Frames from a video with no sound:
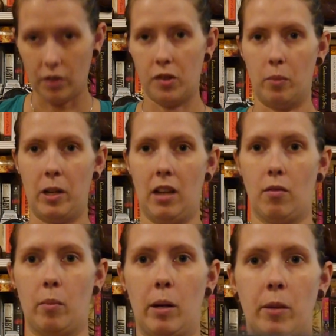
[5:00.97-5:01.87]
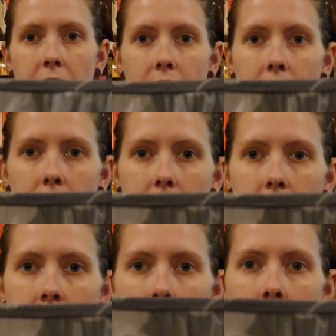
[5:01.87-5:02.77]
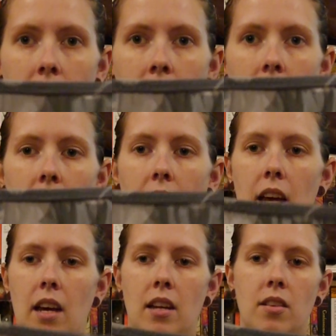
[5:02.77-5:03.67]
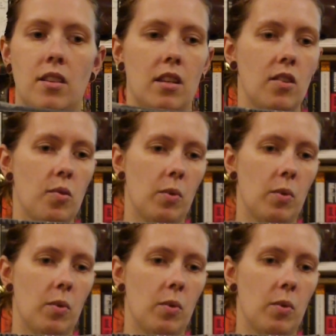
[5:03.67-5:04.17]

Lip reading: also Banana Republic. And this